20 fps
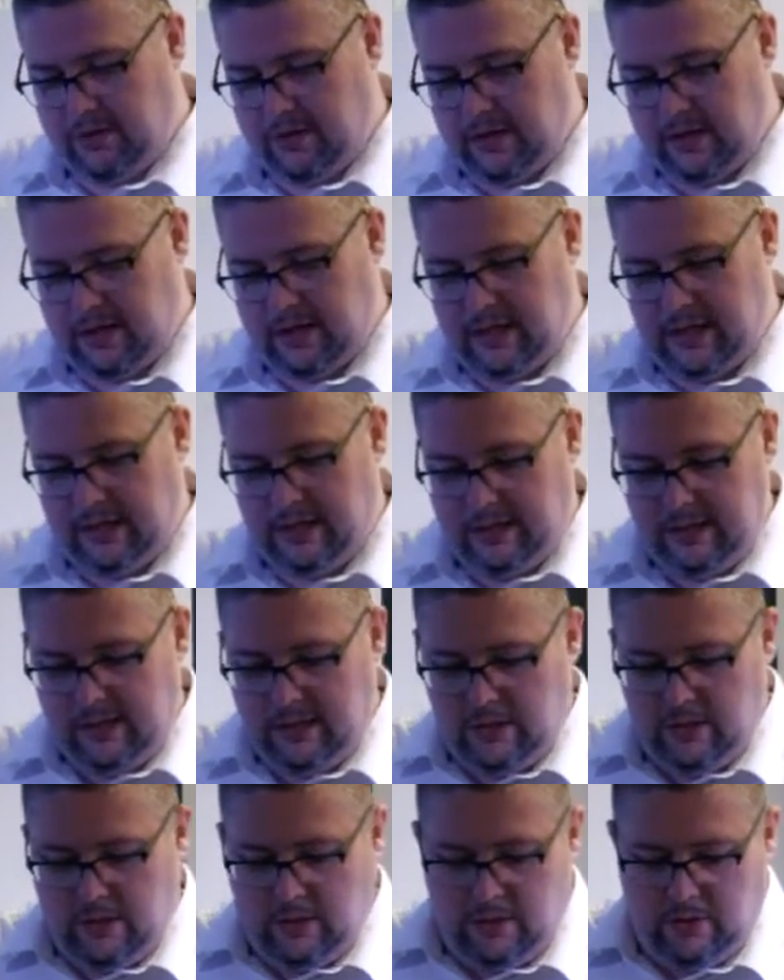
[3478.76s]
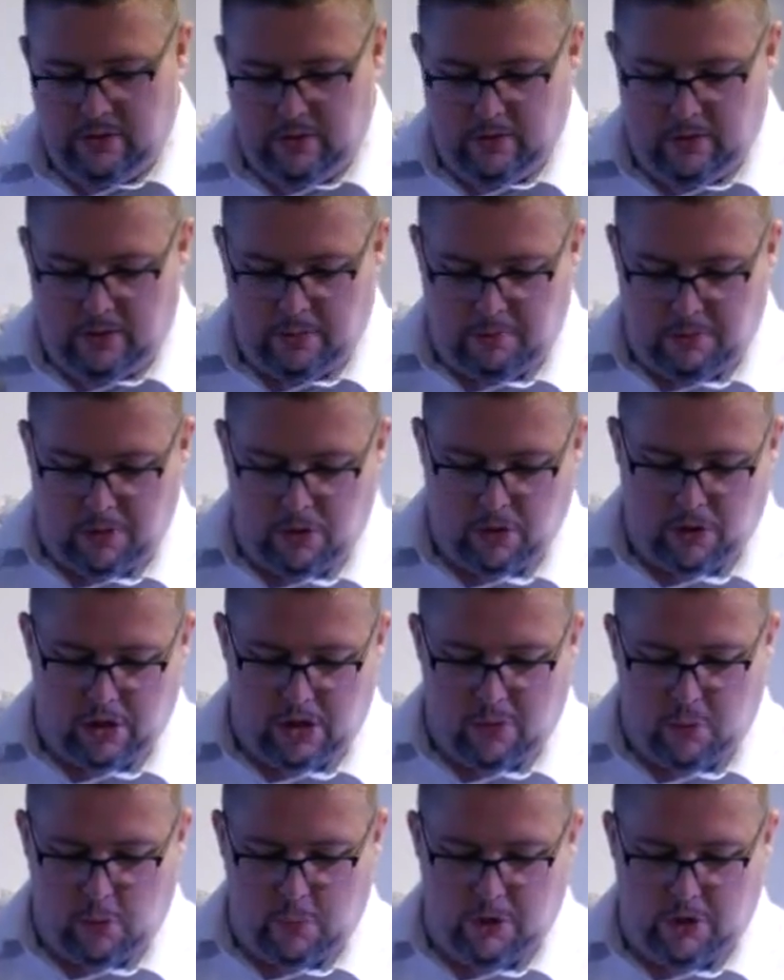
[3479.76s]
uh, the blog. I
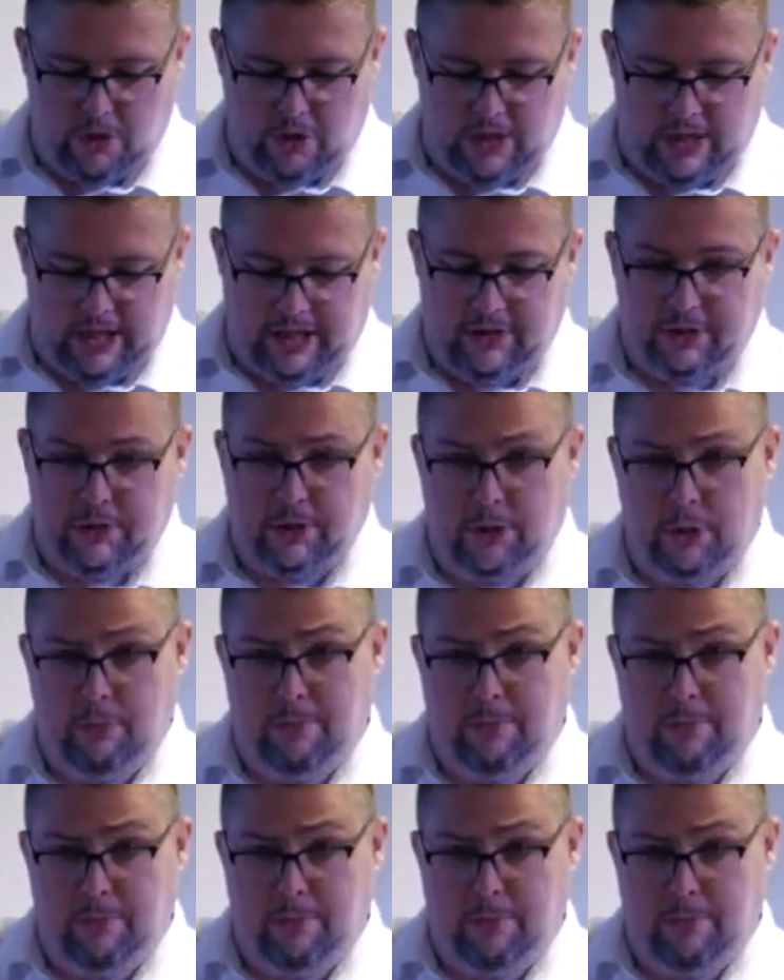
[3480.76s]
will put the link to